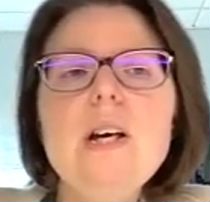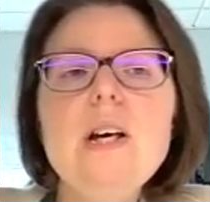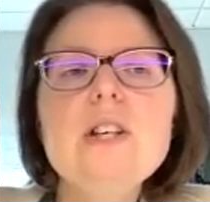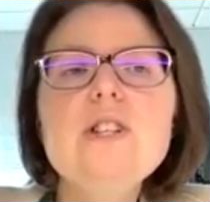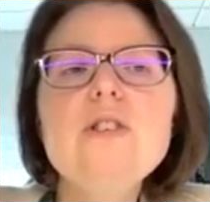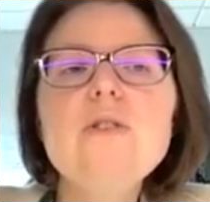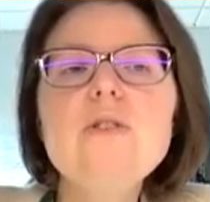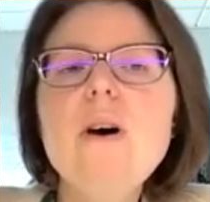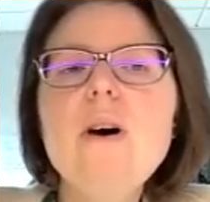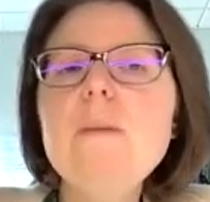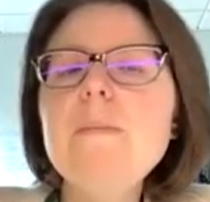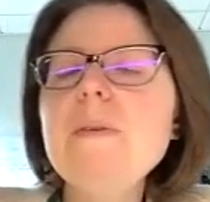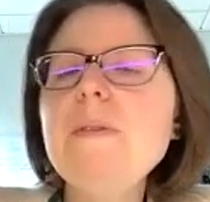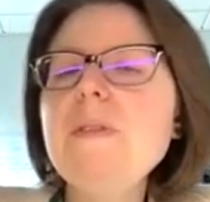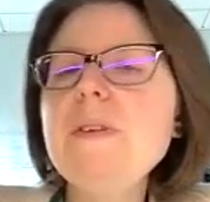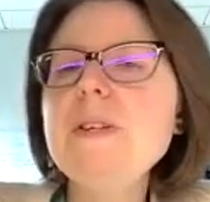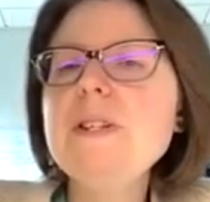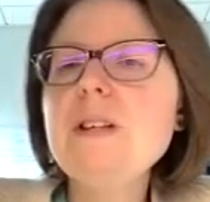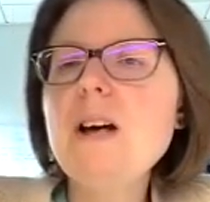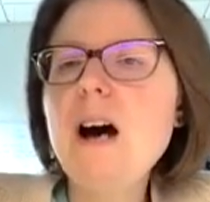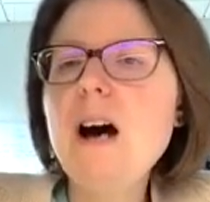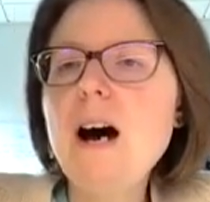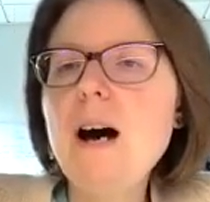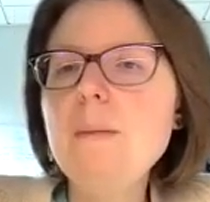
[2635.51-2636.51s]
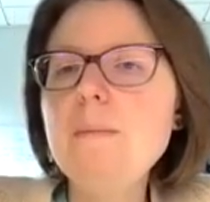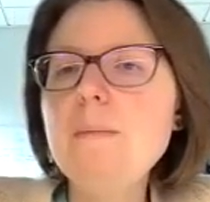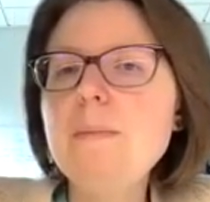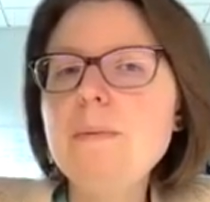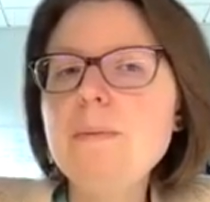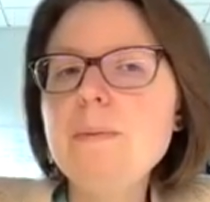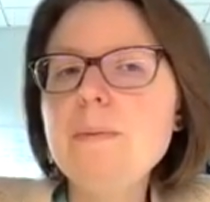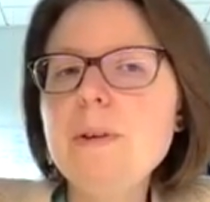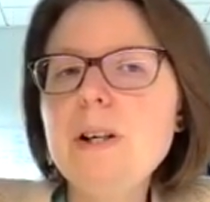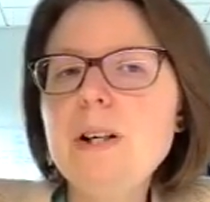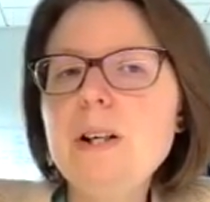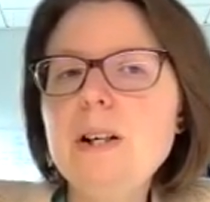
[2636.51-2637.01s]
So up at the top
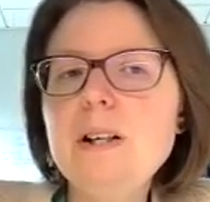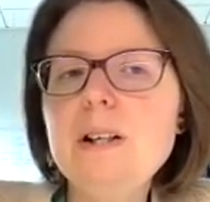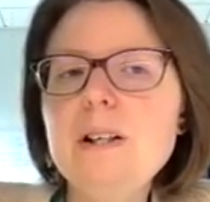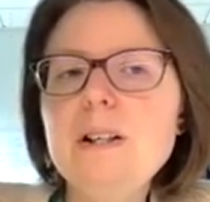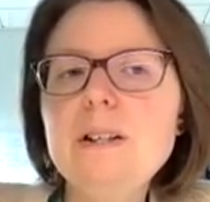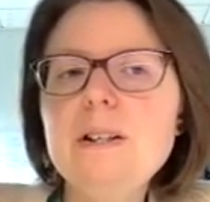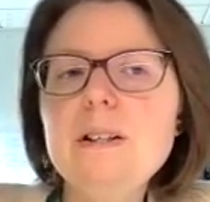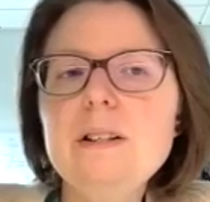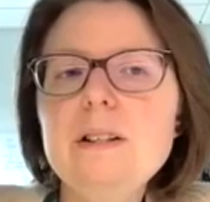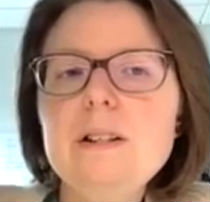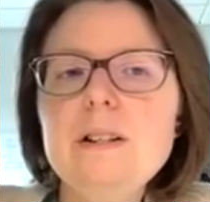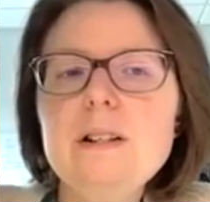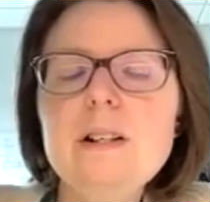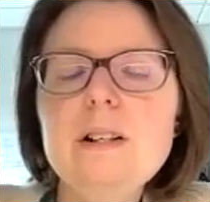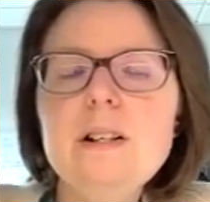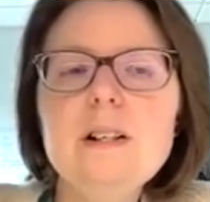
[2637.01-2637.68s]
on